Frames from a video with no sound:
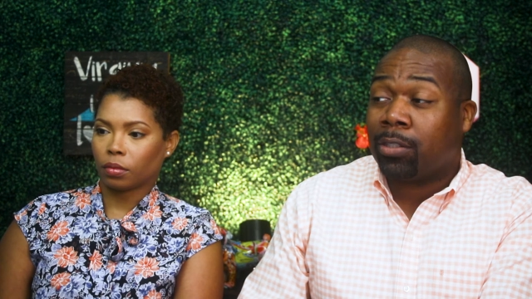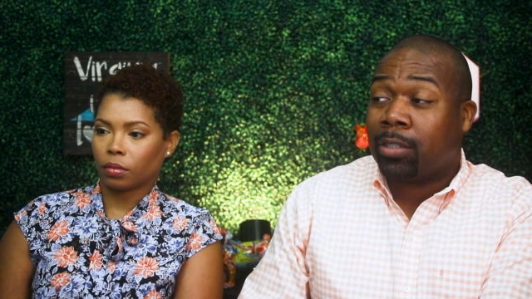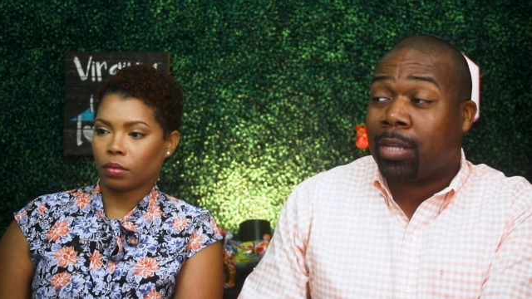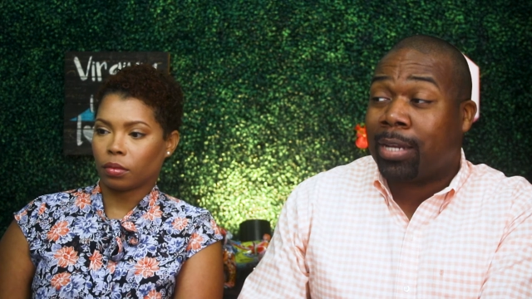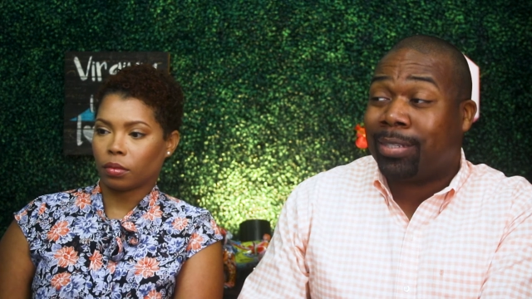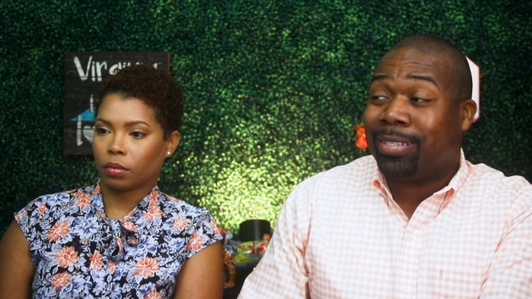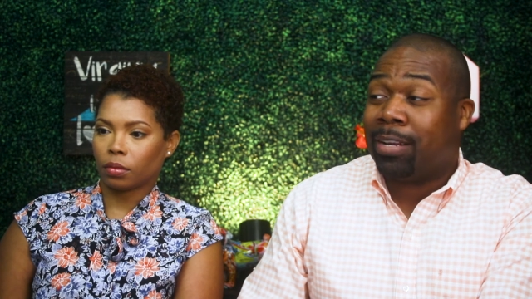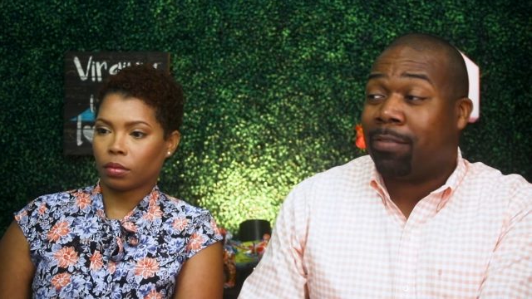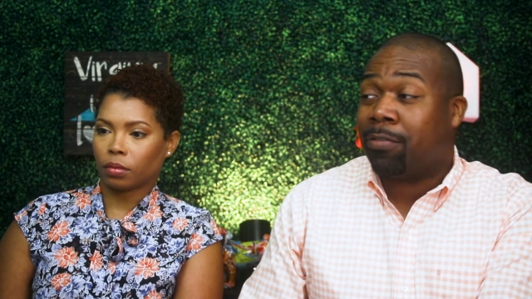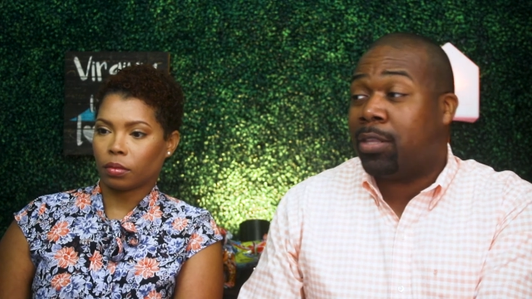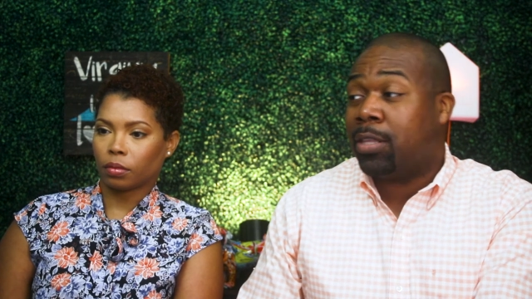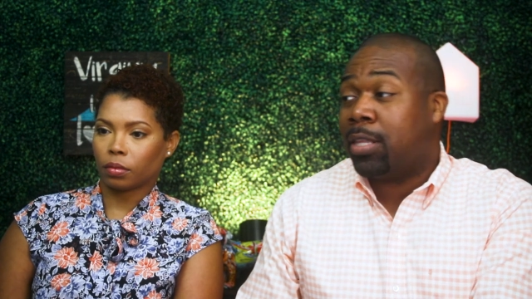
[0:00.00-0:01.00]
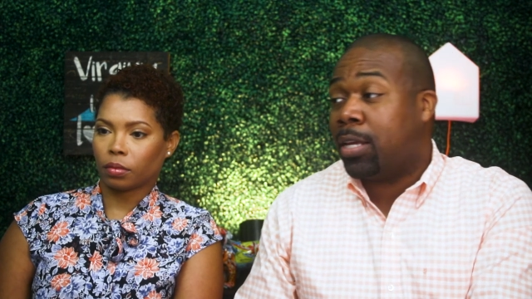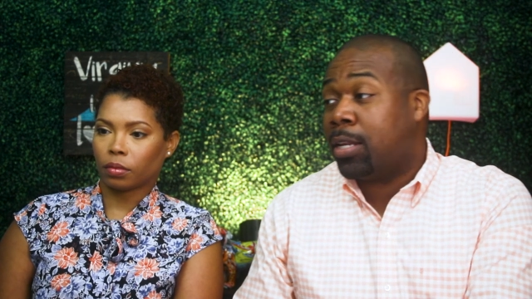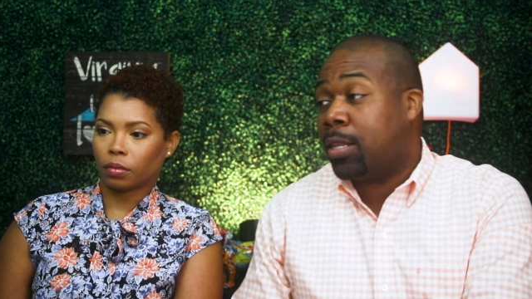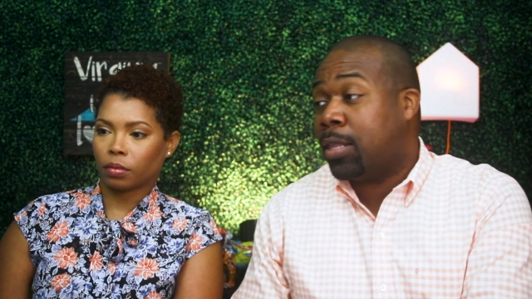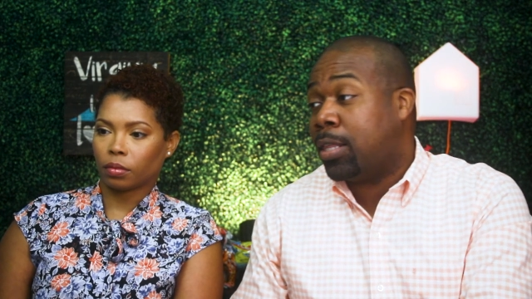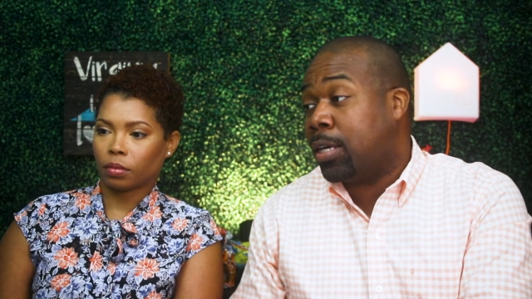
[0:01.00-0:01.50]
Speaker 1: that's different
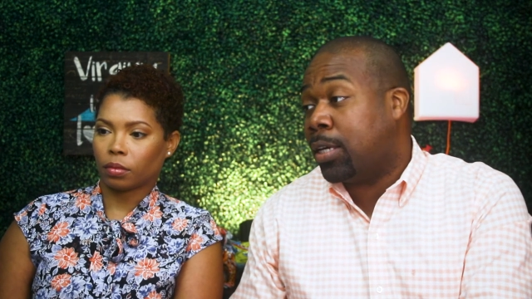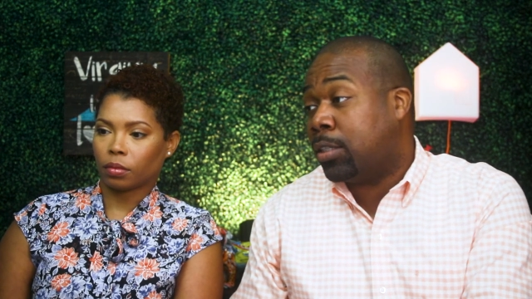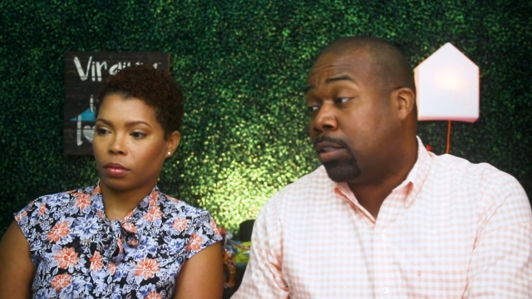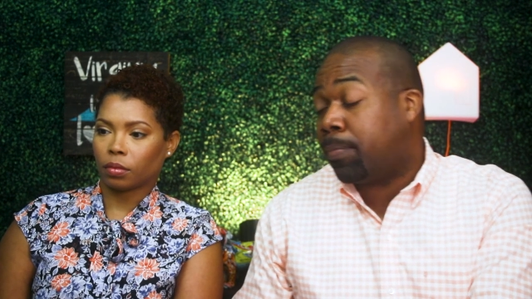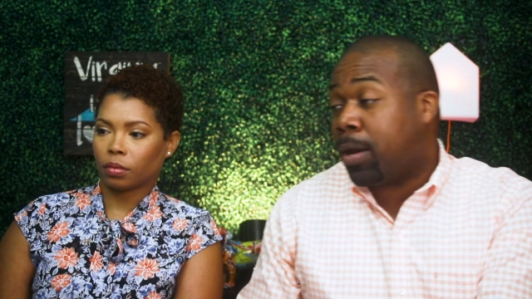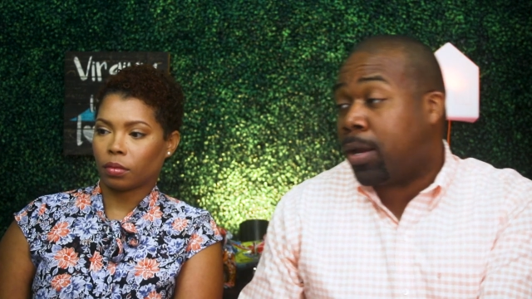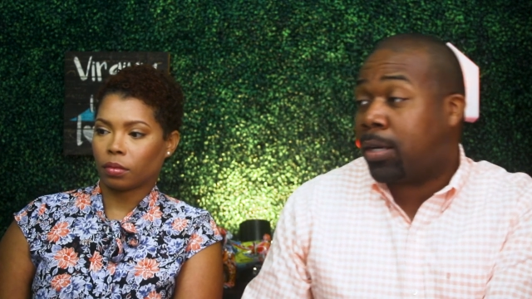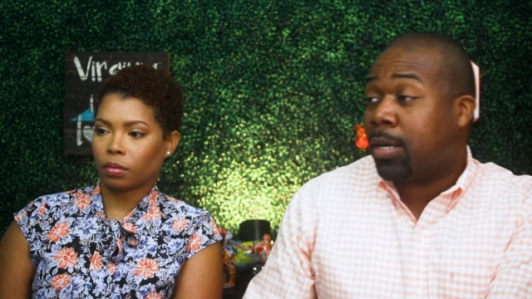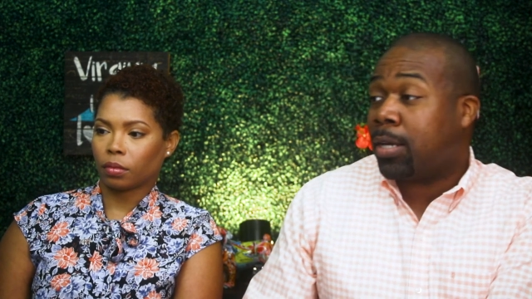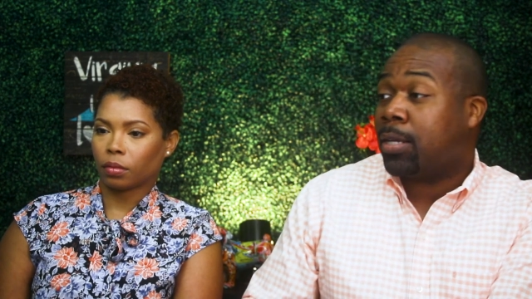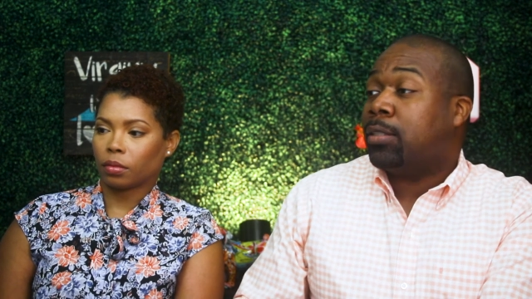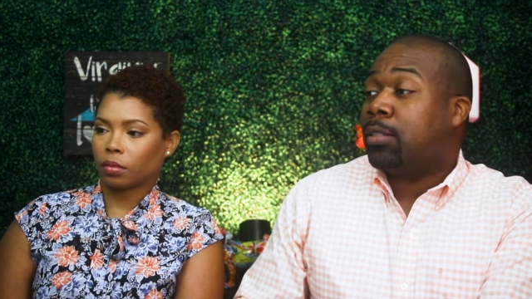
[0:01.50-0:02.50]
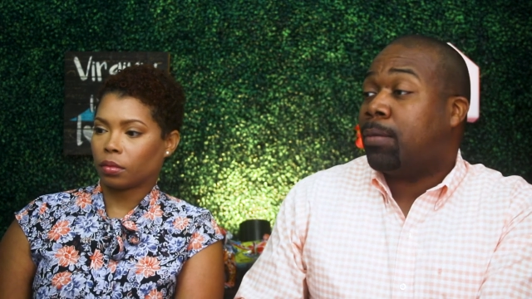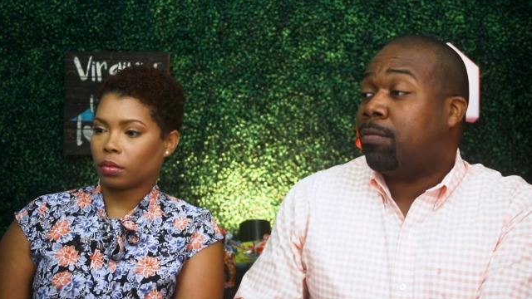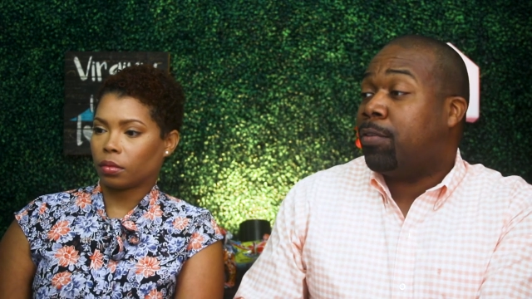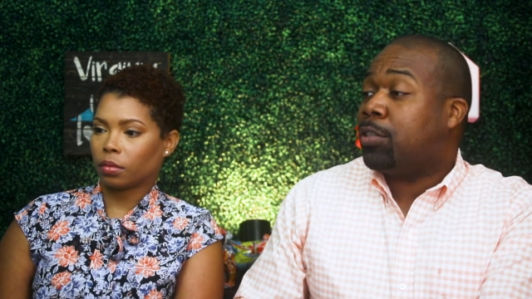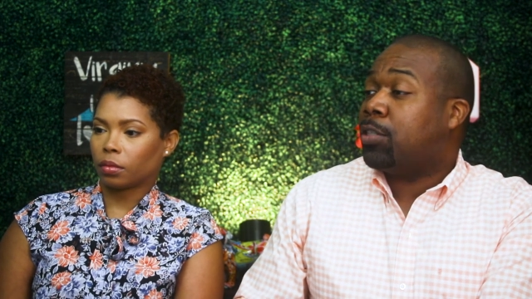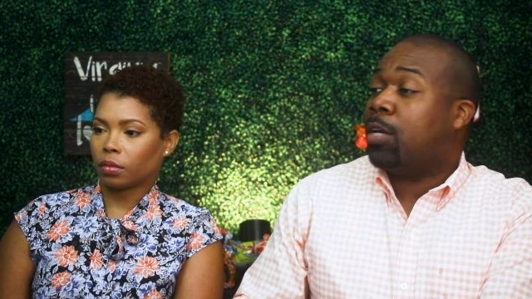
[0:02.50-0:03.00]
than the Japonica
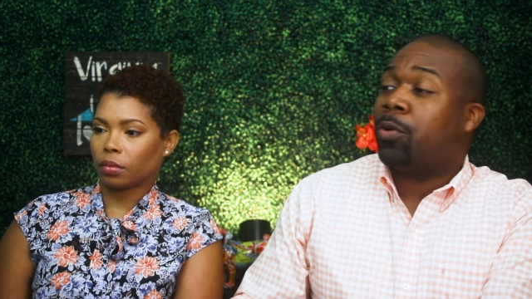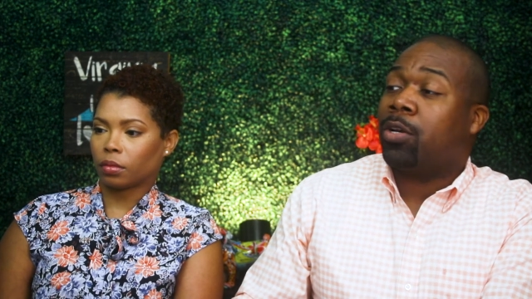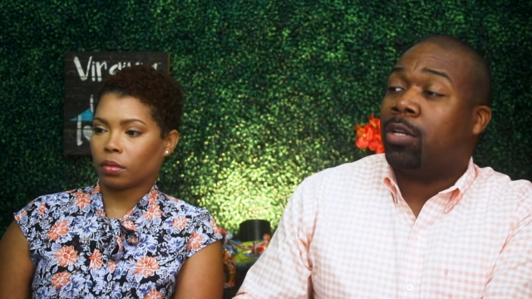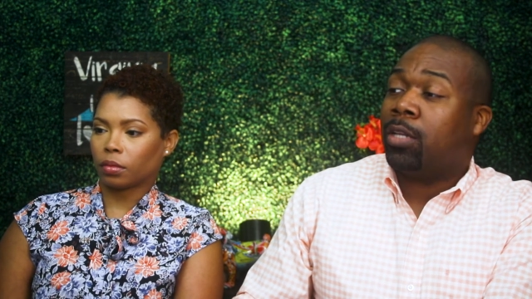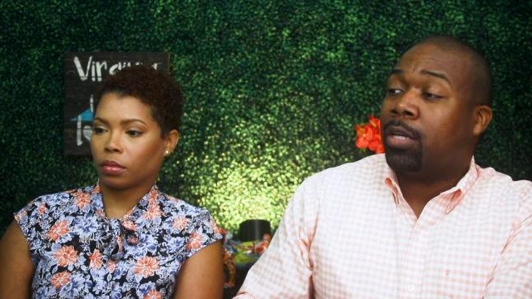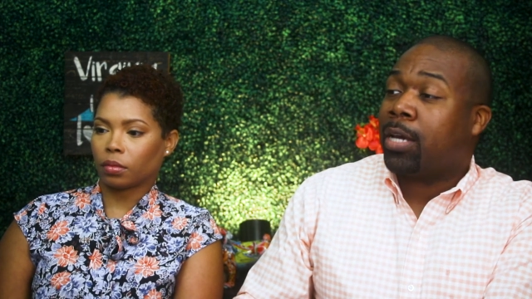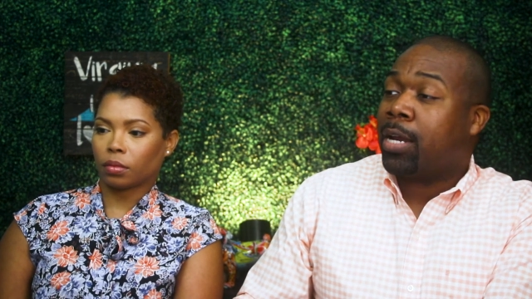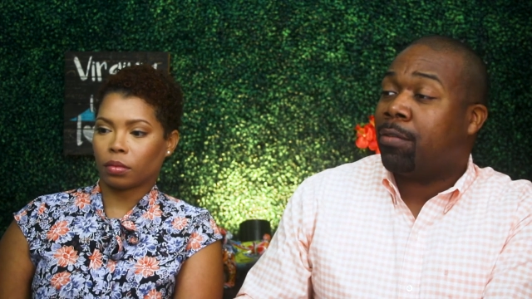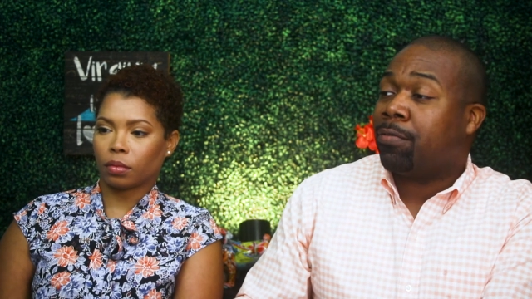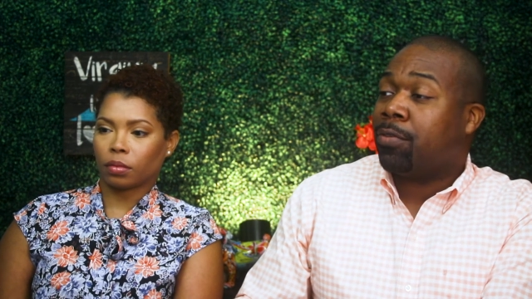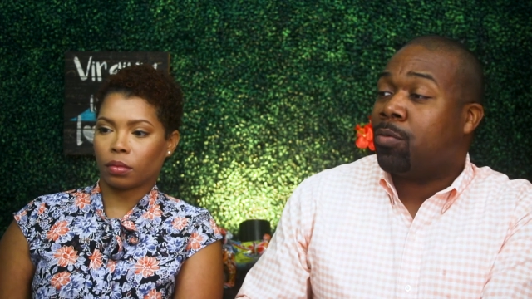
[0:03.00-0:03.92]
subdivision that we're going to look at in a few